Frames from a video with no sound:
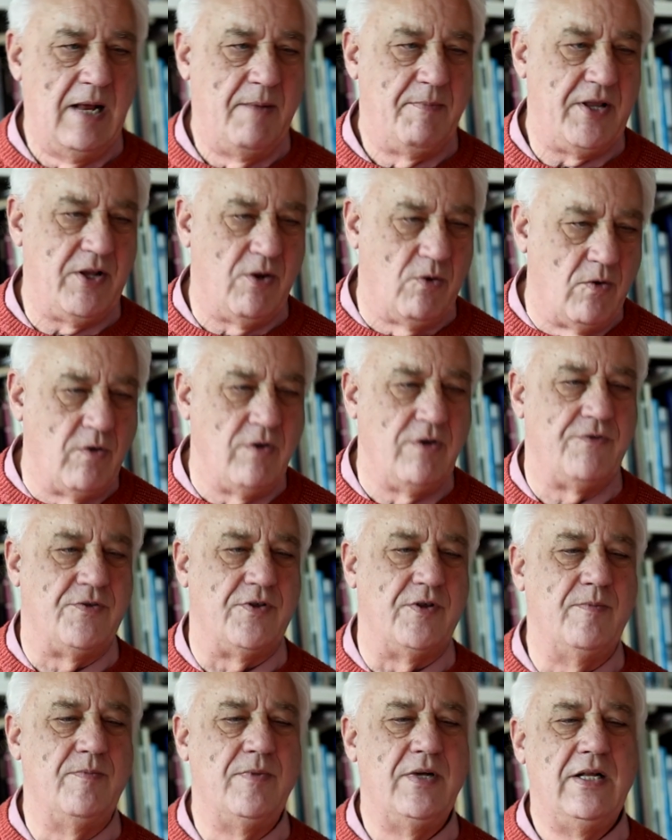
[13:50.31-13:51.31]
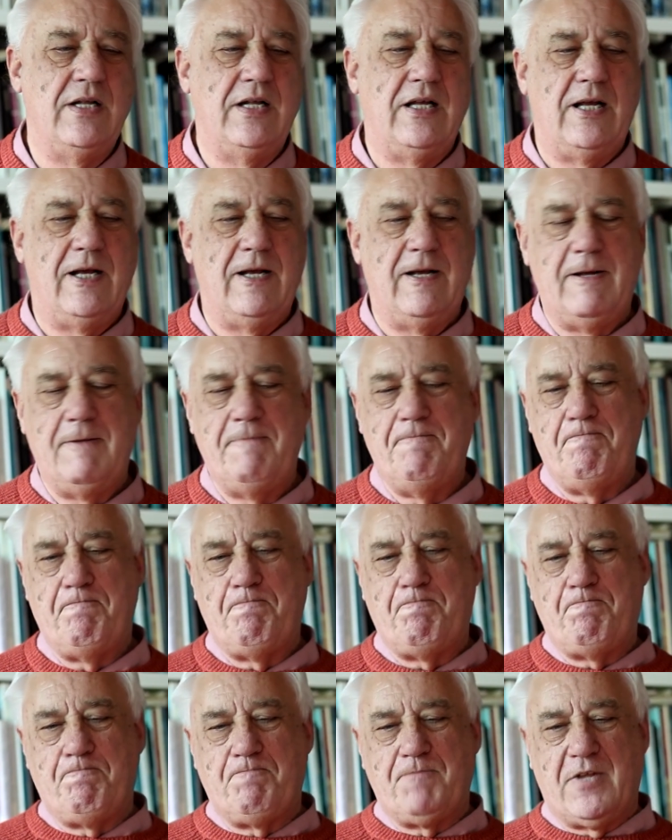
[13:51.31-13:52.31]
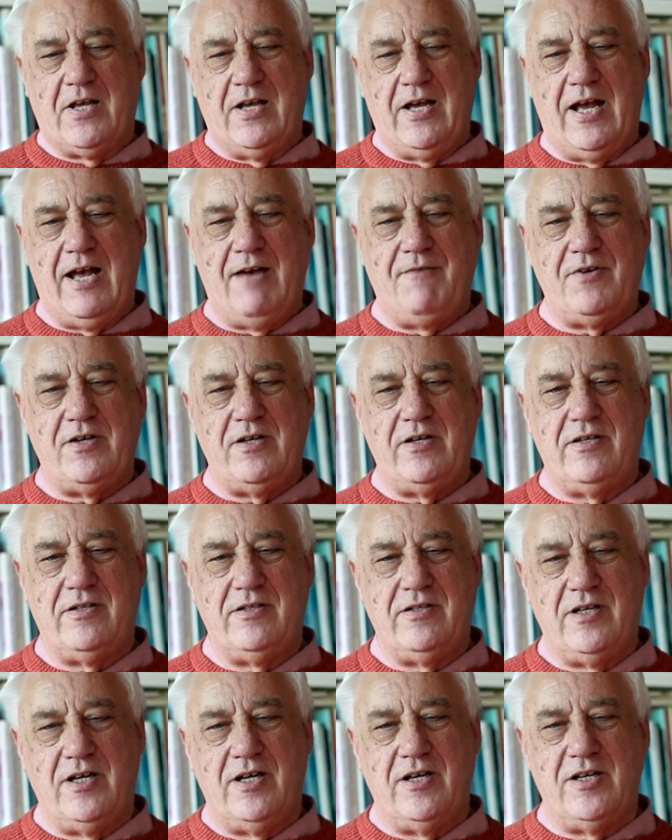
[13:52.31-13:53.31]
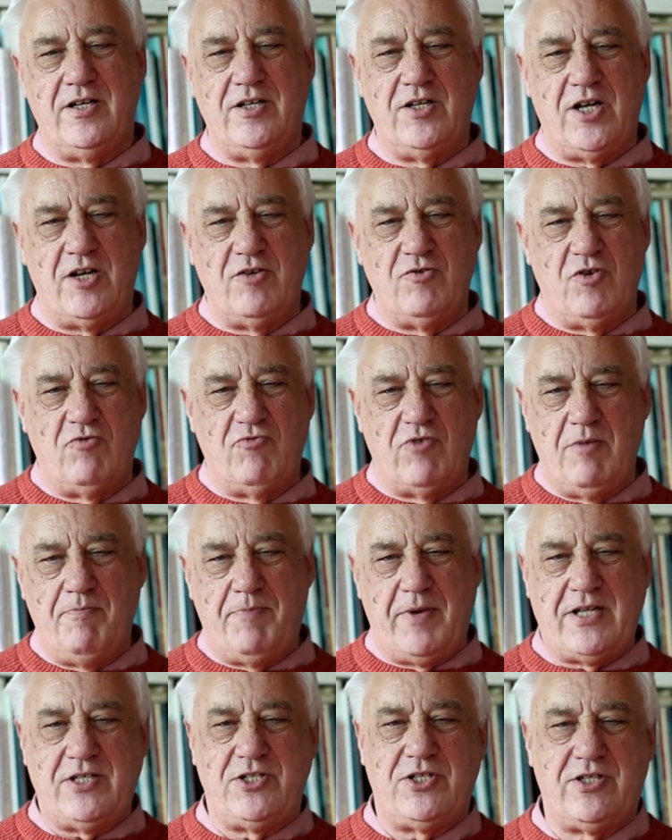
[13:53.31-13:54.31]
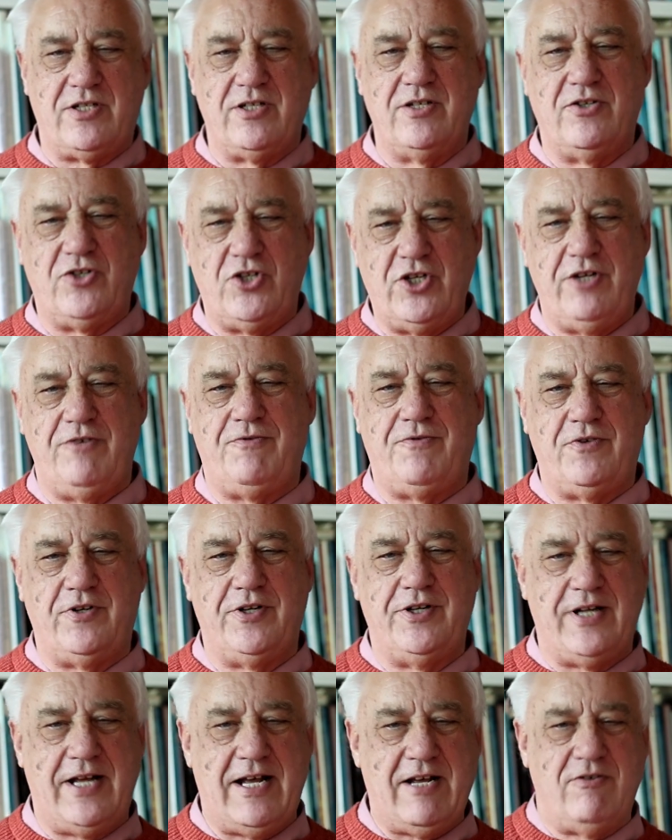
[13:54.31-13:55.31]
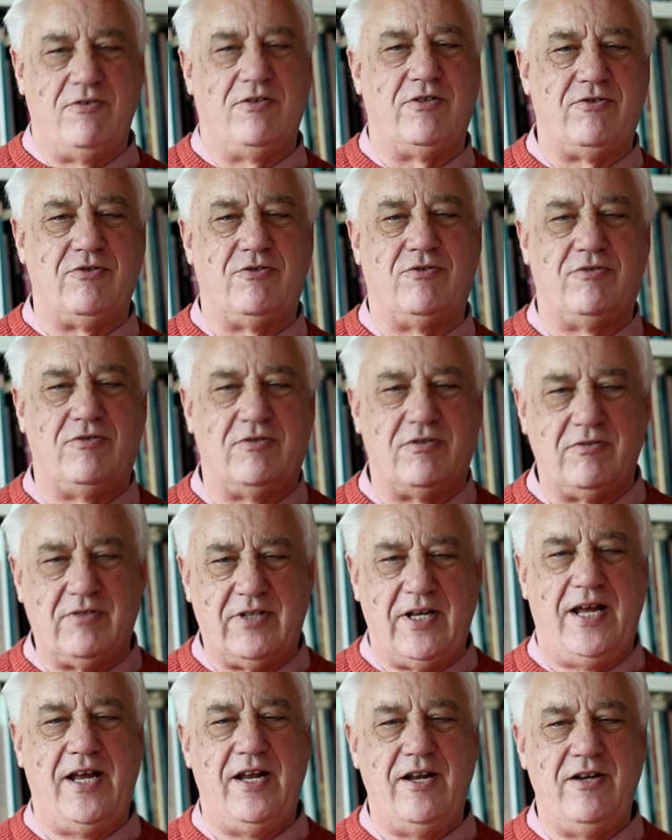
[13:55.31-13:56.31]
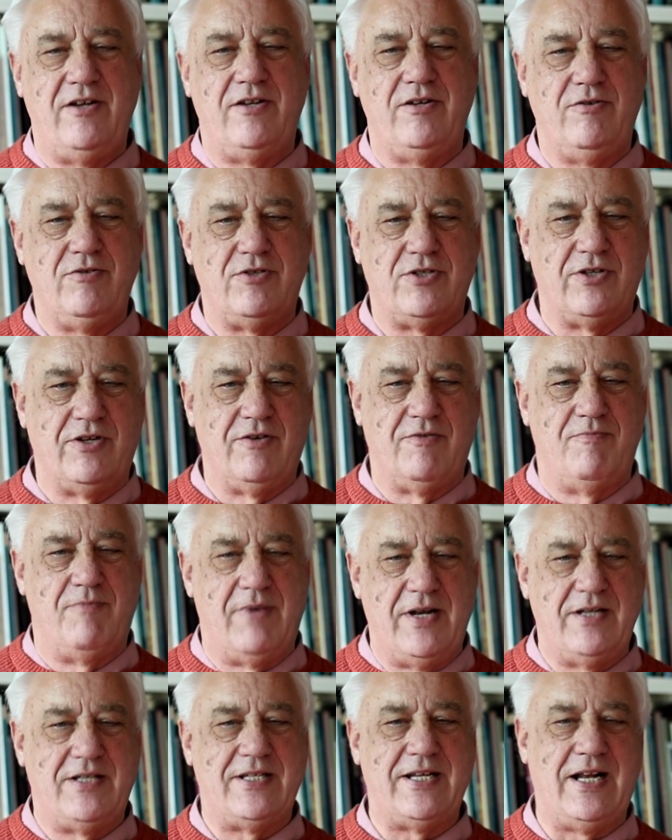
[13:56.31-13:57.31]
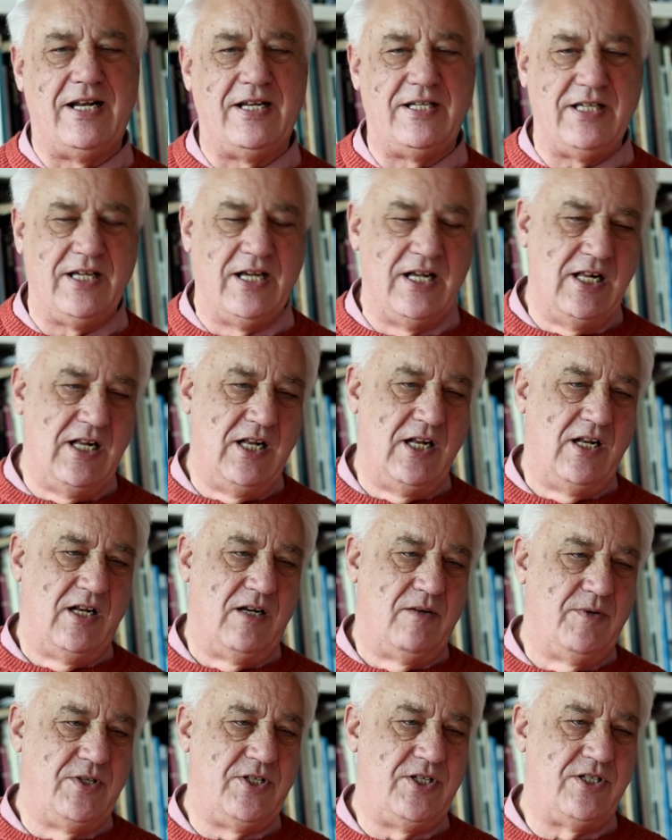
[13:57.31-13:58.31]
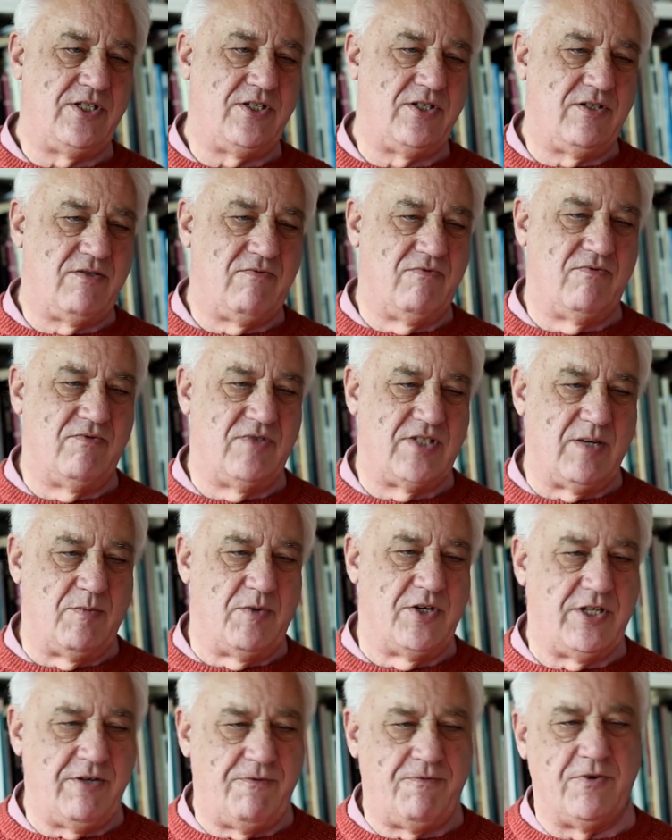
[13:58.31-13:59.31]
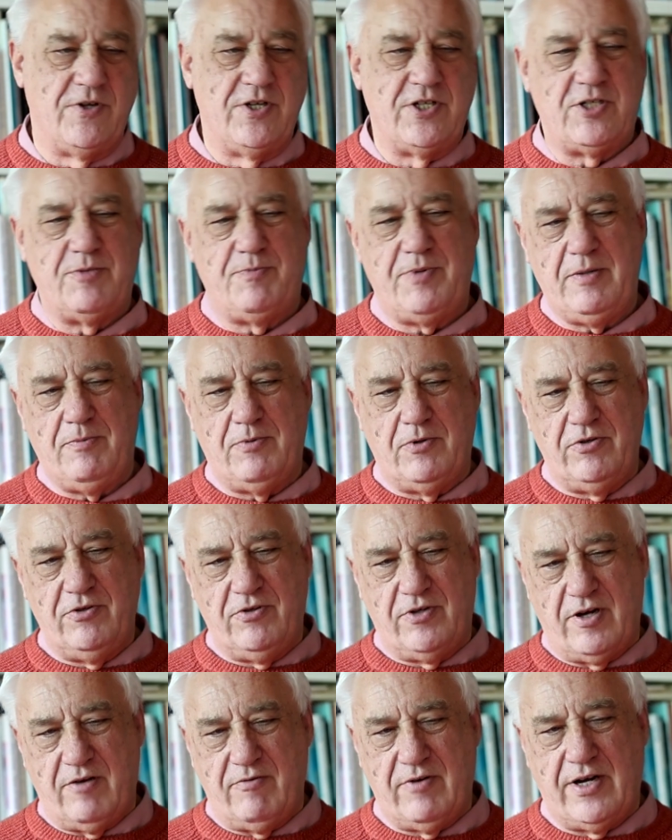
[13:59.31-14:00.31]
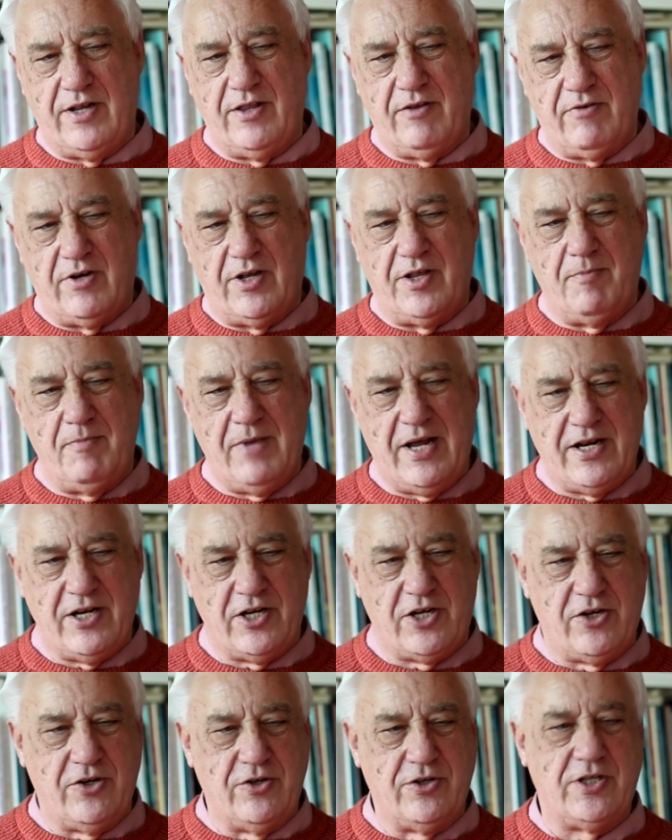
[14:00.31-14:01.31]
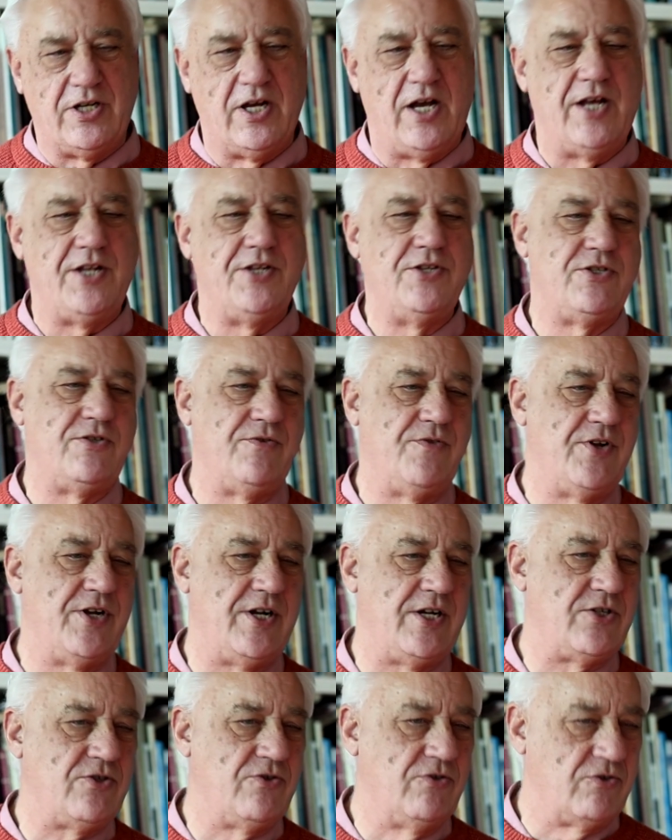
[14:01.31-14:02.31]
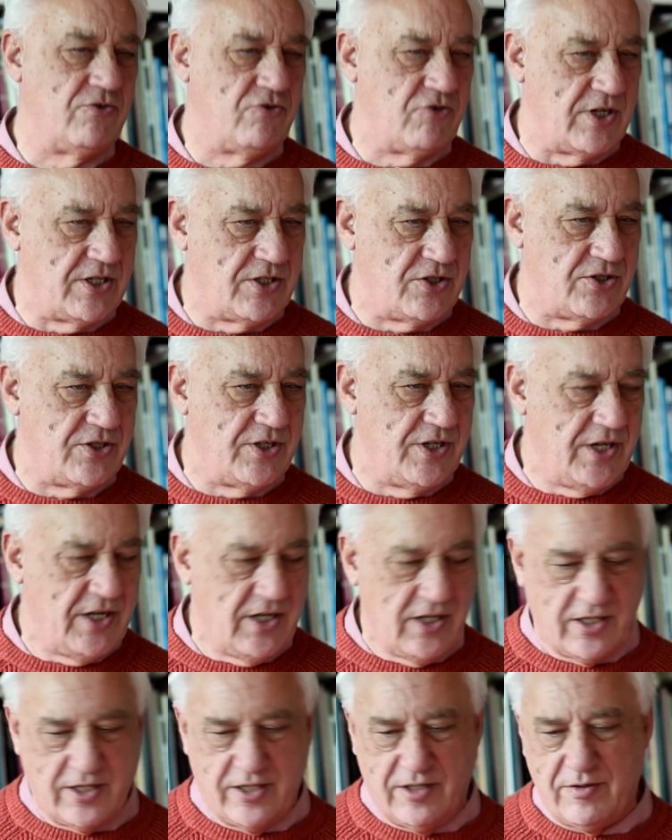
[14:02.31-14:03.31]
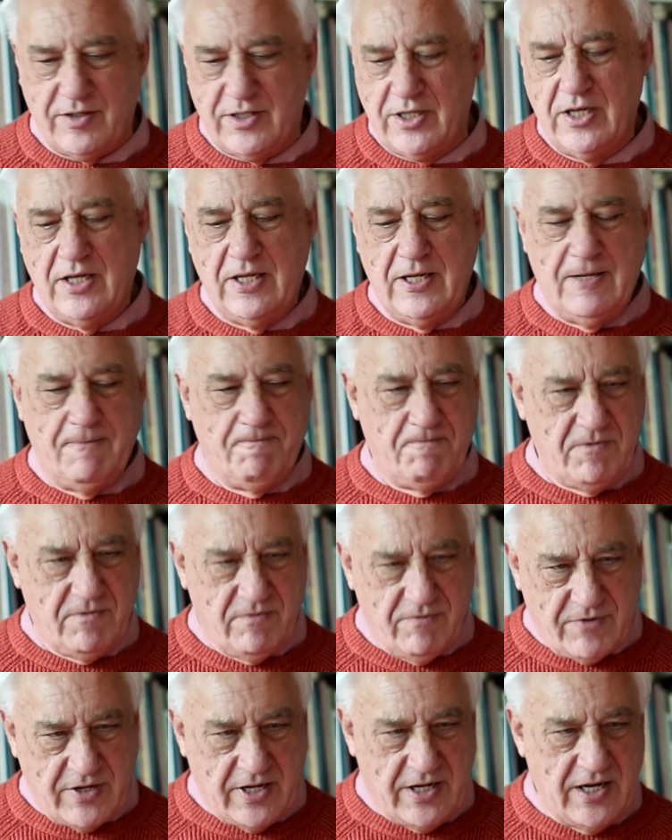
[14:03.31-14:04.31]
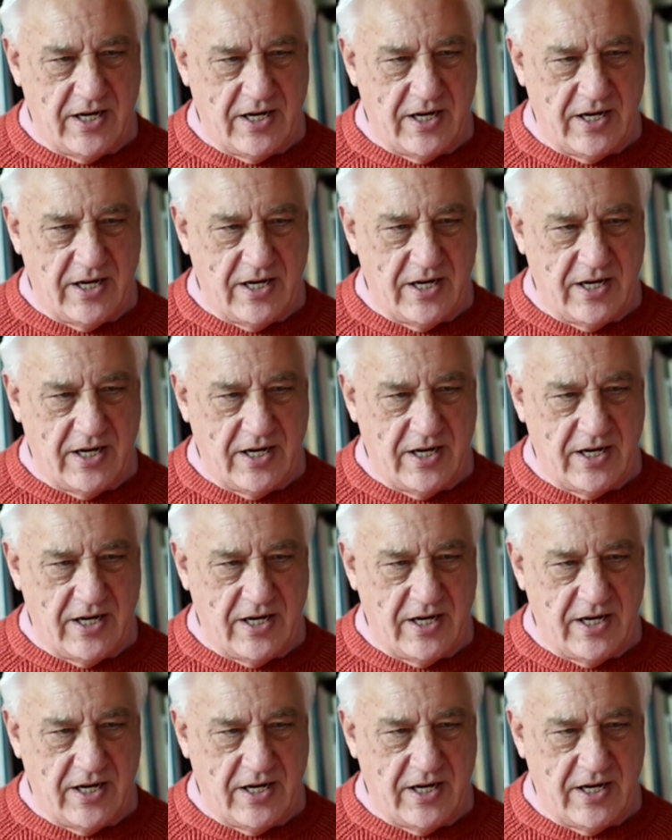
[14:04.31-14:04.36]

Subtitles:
But all of them have a robust and cheerful and outdoor can-do sort of mentality, which is somewhat different to people who go around the rather manicured gardens of the National Trust in England, which very